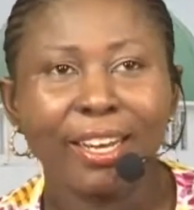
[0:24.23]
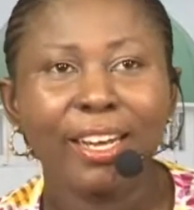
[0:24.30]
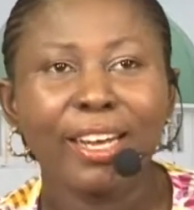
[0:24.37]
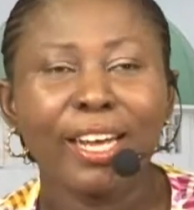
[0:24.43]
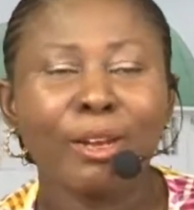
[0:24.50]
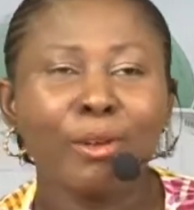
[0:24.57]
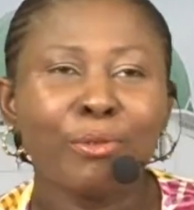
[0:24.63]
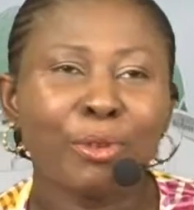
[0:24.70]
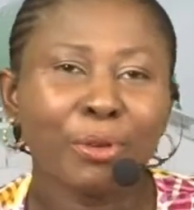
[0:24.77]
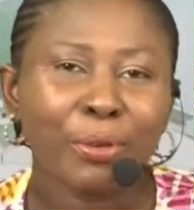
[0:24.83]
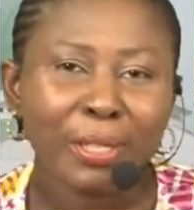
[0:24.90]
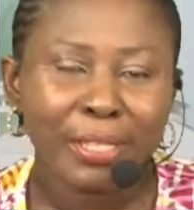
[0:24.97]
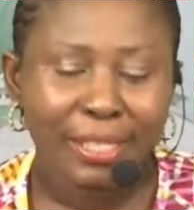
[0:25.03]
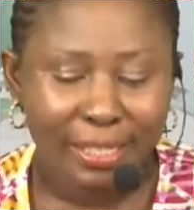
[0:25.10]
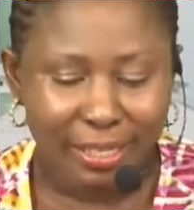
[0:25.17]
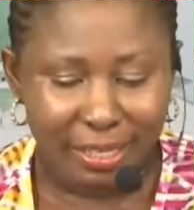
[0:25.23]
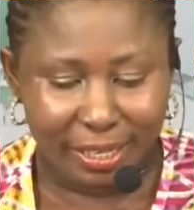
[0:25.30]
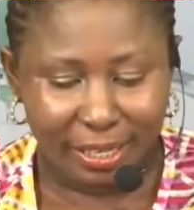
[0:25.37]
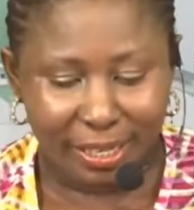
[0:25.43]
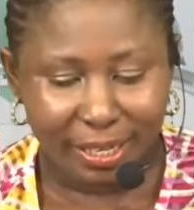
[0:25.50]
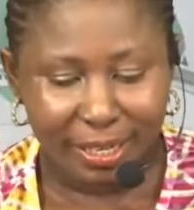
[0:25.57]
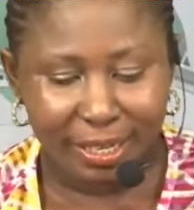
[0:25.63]
Hello, viewers.
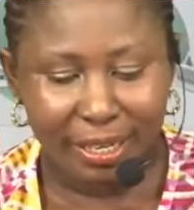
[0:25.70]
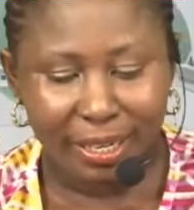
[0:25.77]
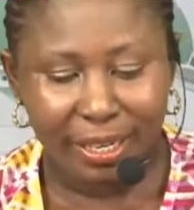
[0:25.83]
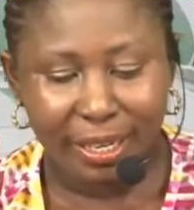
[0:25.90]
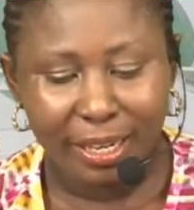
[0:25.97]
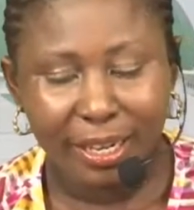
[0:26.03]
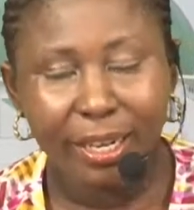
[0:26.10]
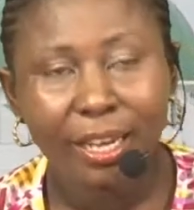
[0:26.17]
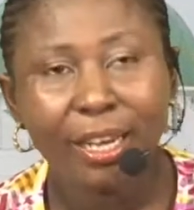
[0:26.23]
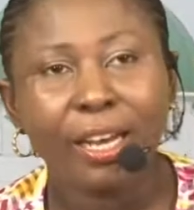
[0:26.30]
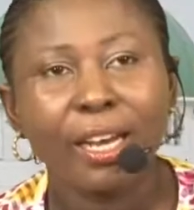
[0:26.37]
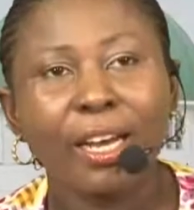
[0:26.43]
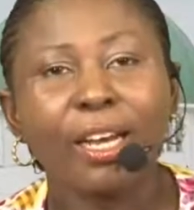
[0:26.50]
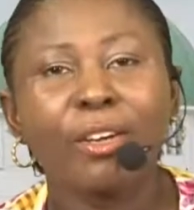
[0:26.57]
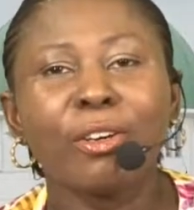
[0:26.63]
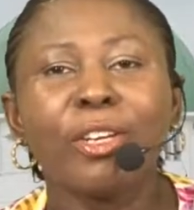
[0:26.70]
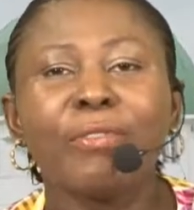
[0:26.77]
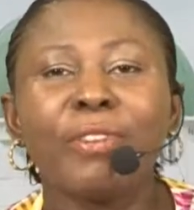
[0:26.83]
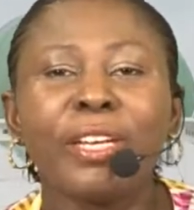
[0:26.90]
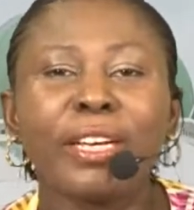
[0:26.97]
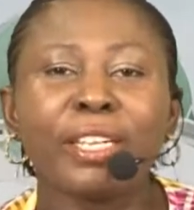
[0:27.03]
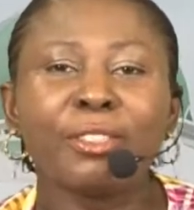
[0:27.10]
Good evening,